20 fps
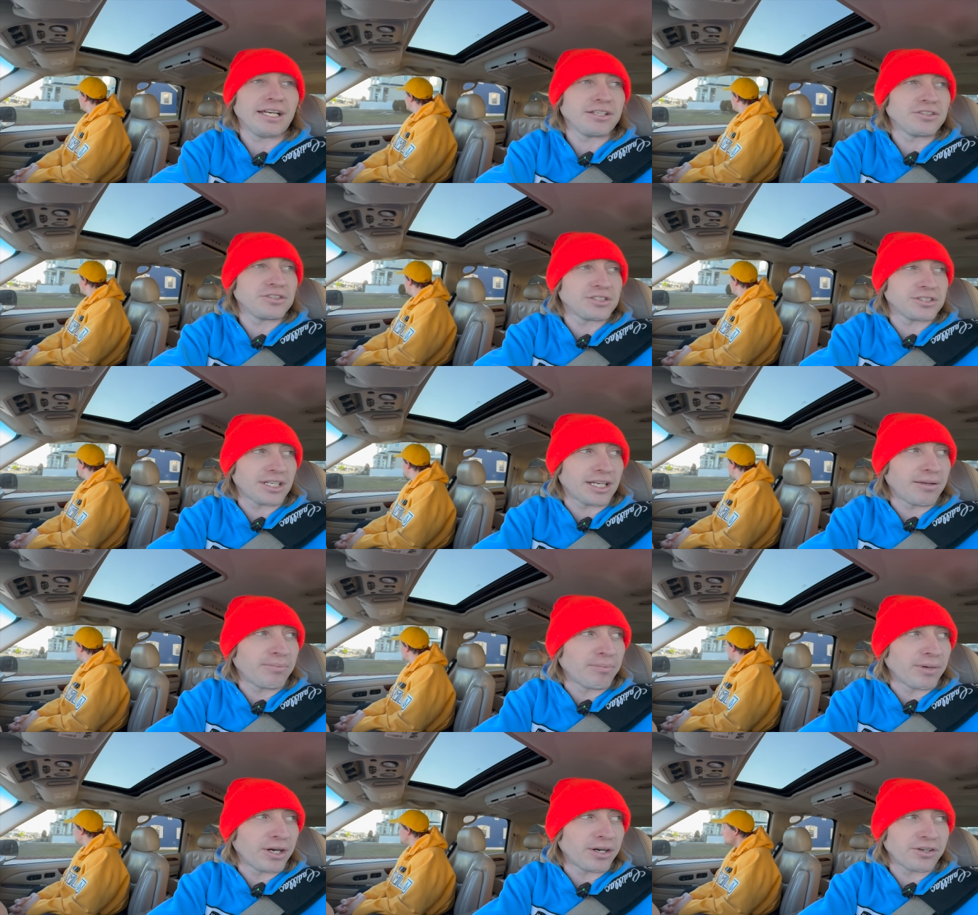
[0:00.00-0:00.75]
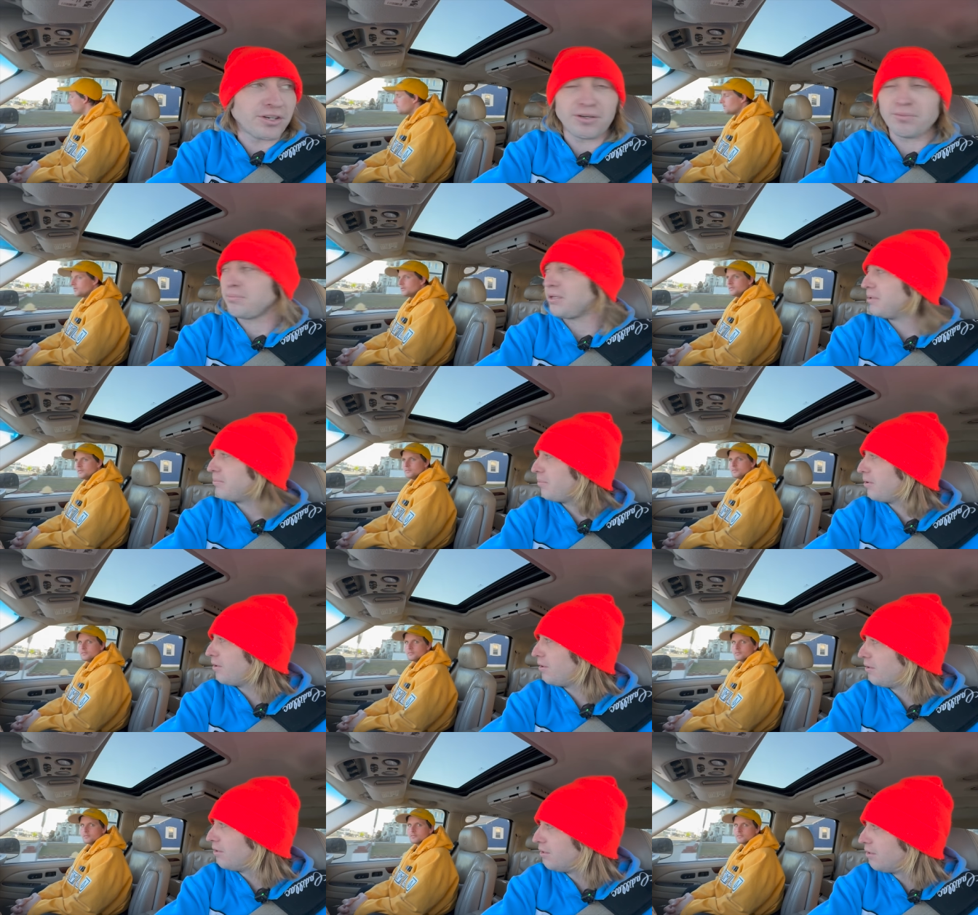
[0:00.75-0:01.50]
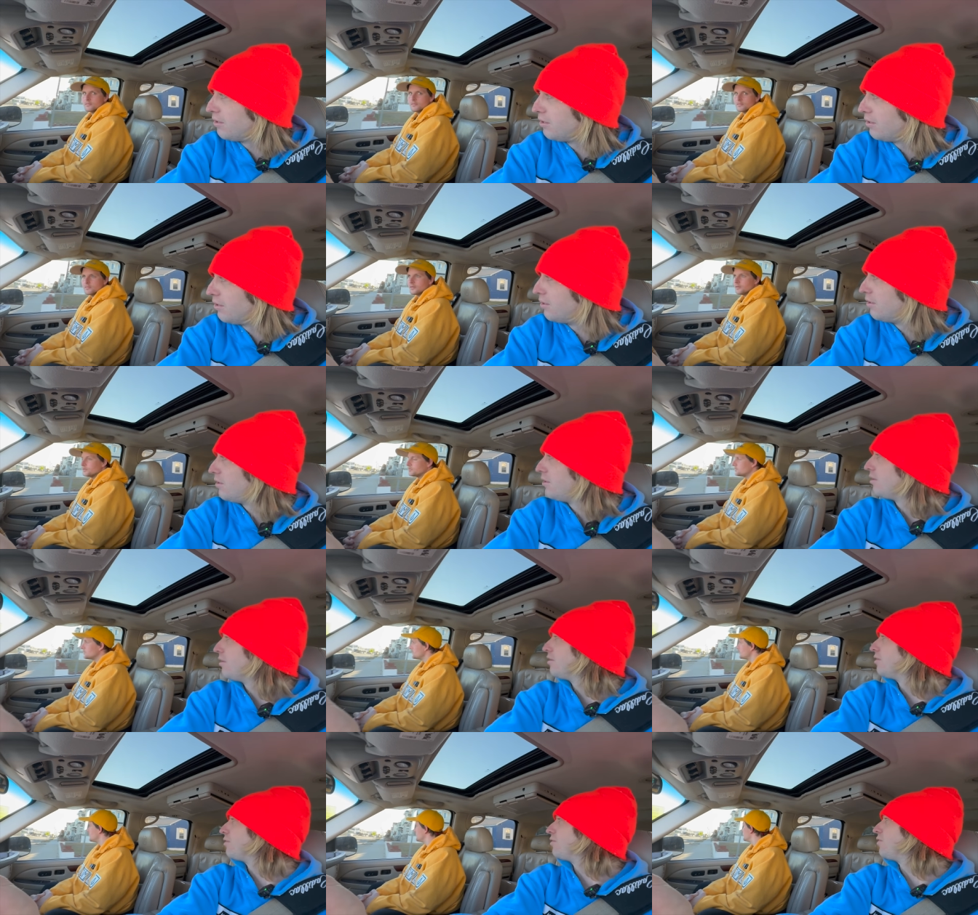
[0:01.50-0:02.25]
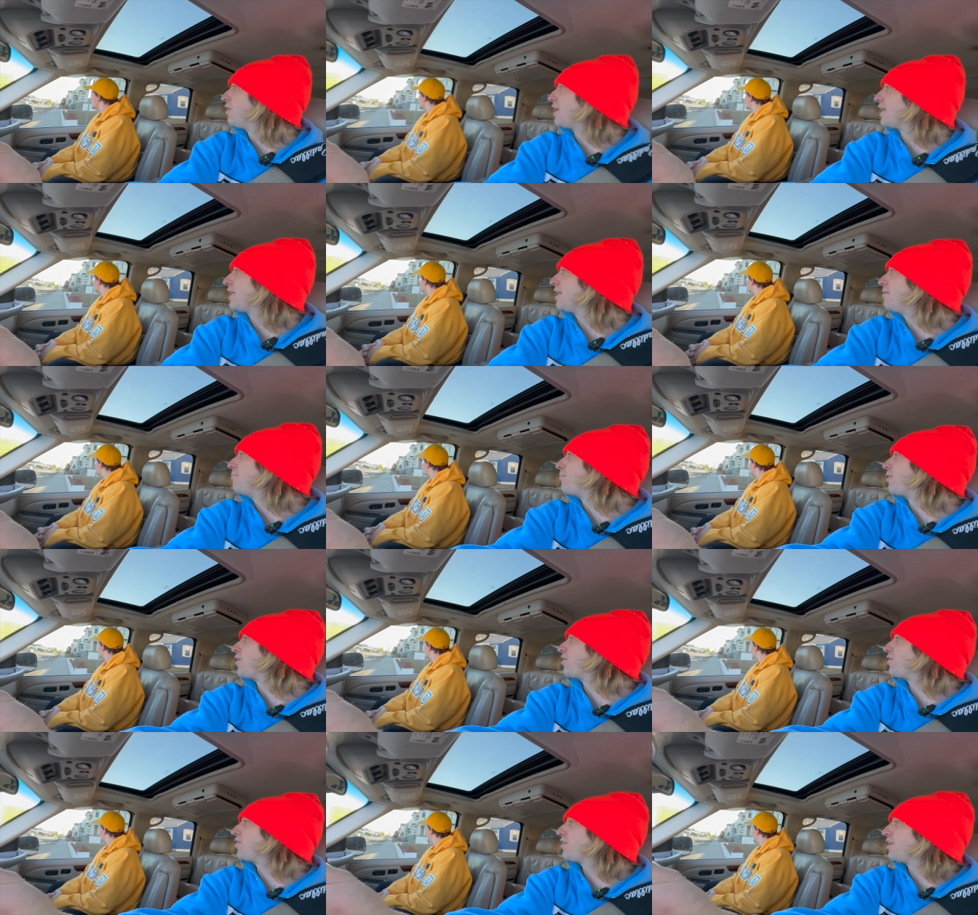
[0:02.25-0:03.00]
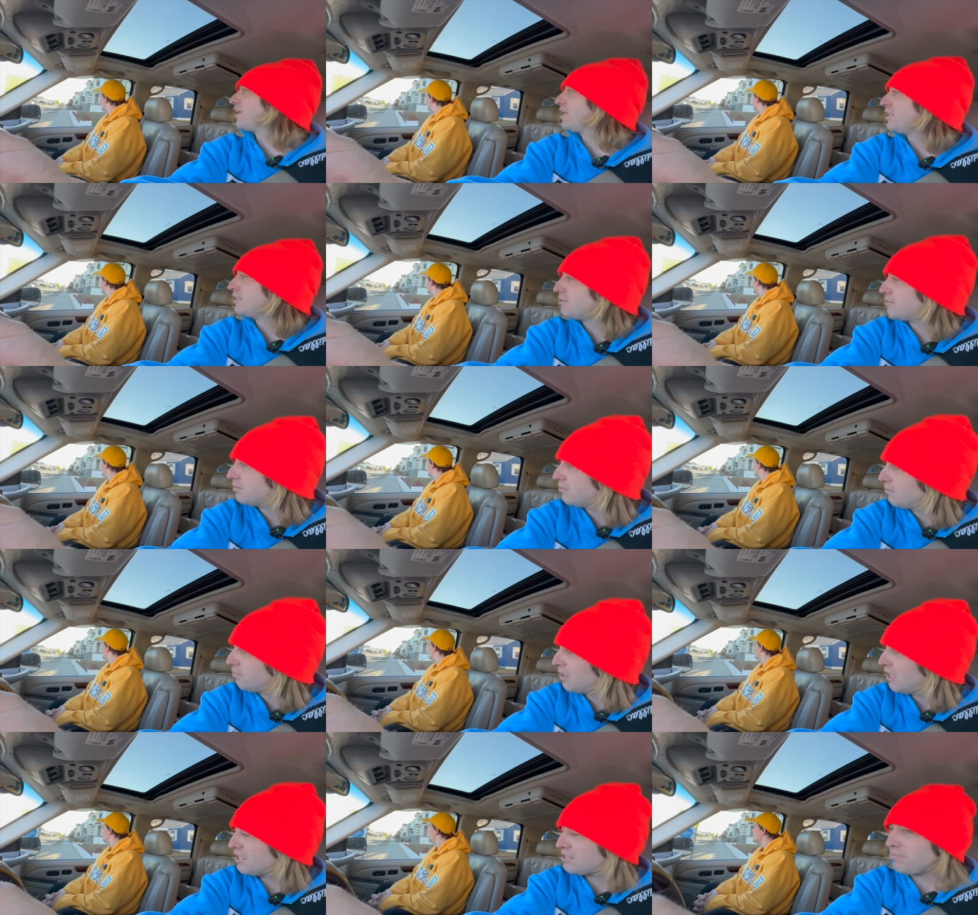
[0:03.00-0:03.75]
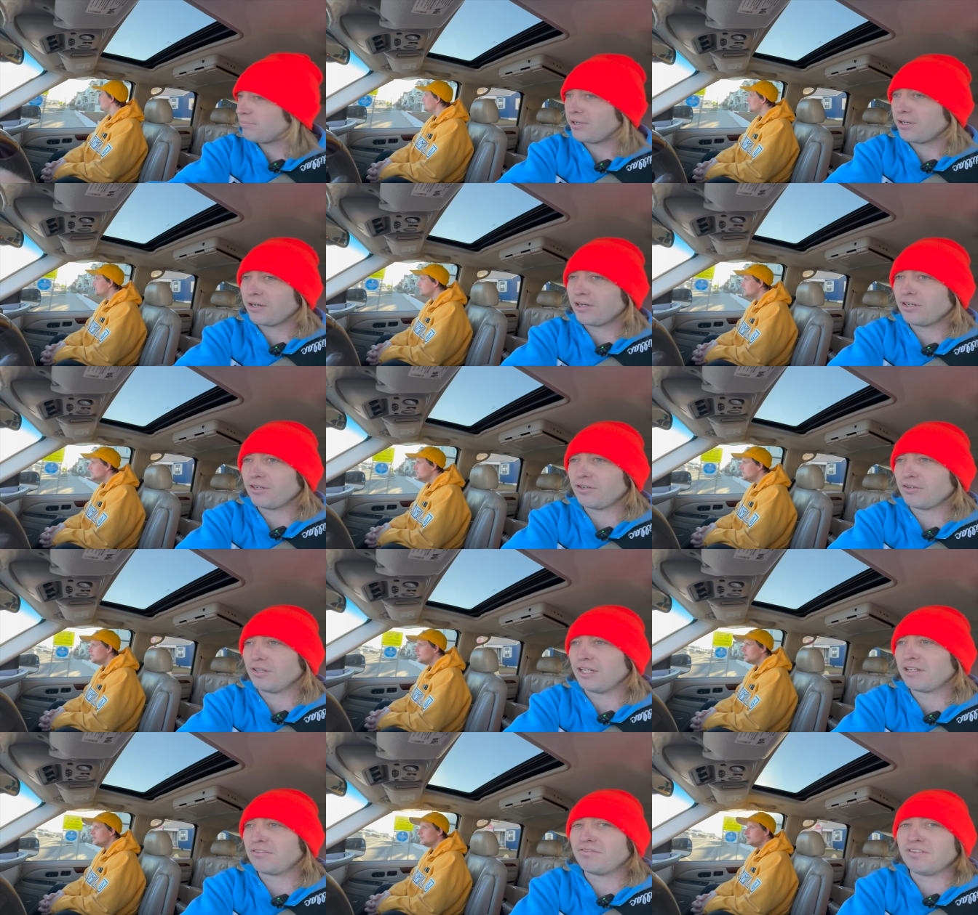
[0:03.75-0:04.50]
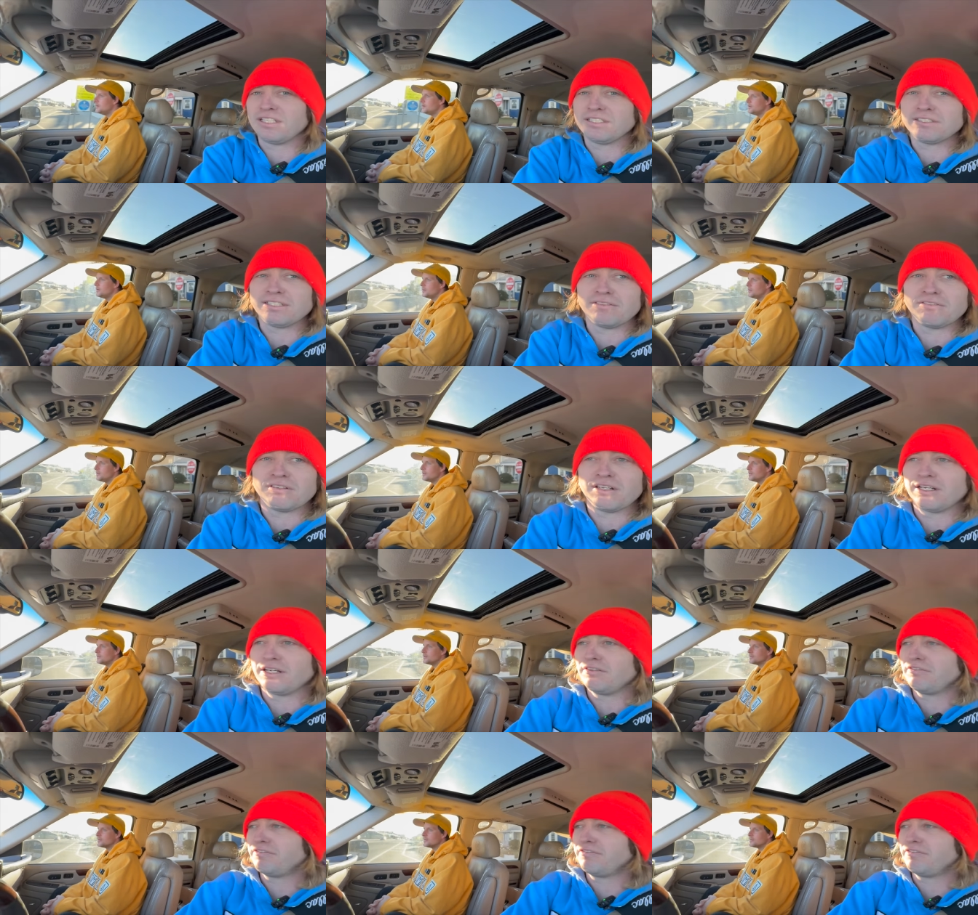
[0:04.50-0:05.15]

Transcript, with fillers: out just like murdering people. Oh, geez. Like he murdered his his partner, like Vincent uh,